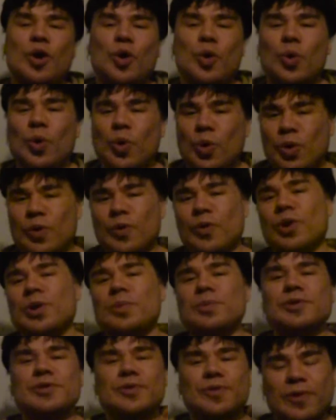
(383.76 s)

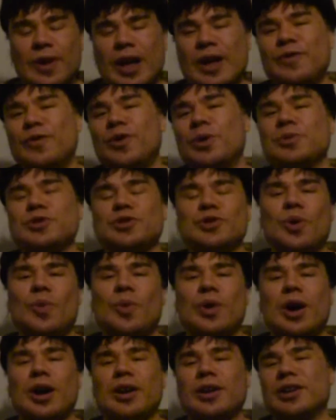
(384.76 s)
hookworms, flatworm
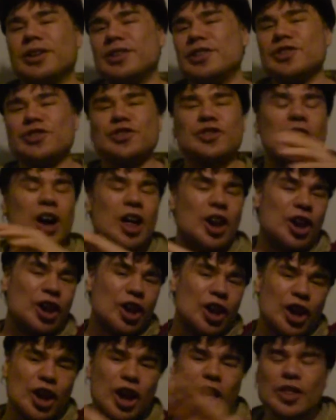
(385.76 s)
zona here. There's a
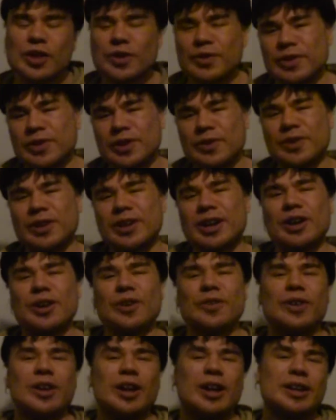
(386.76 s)
lot of different kind
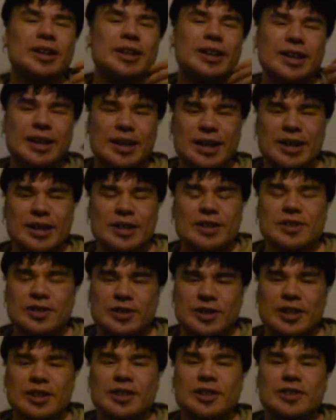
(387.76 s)
of like
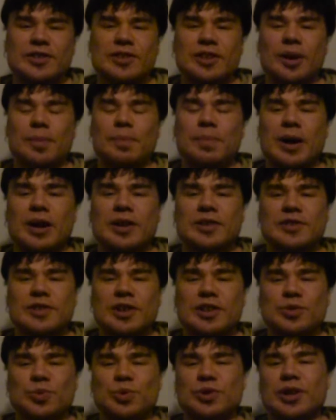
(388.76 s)
intestinal
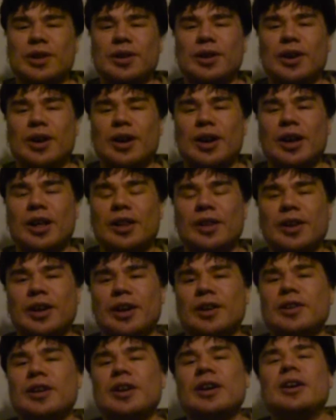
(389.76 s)
parasites which can help
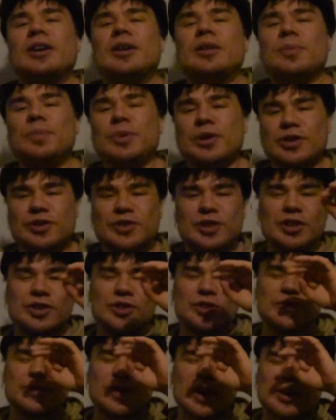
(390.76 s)
it. The biggest
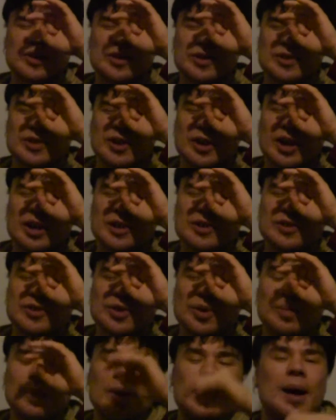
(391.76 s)
dangerous factors are
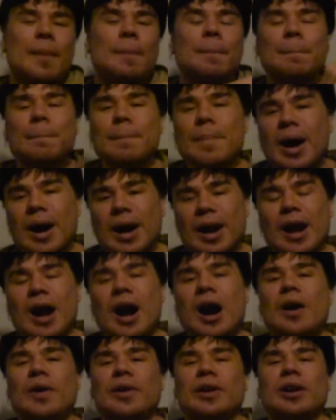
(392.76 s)
also
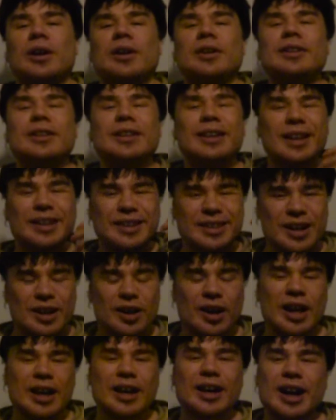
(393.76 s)
malaria. They're
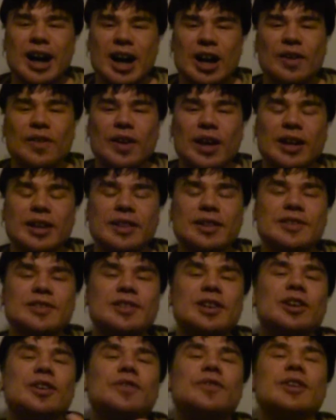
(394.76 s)
like kind of like this
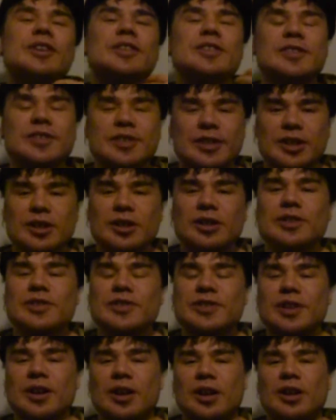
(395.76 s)
kind of a single
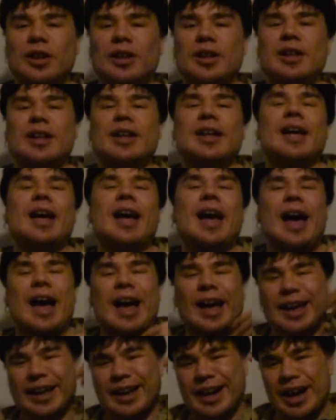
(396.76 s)
cell,
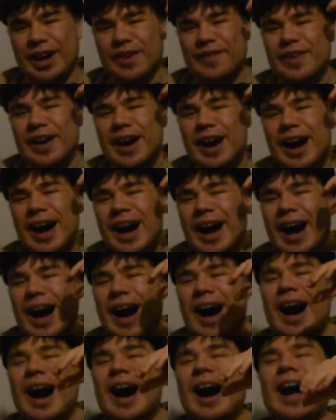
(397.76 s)
kind of
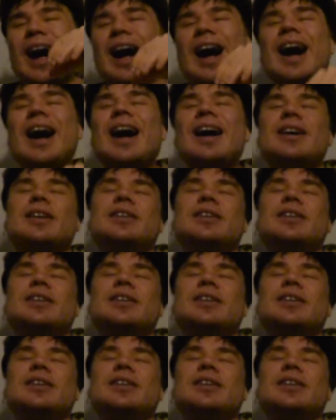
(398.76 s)
a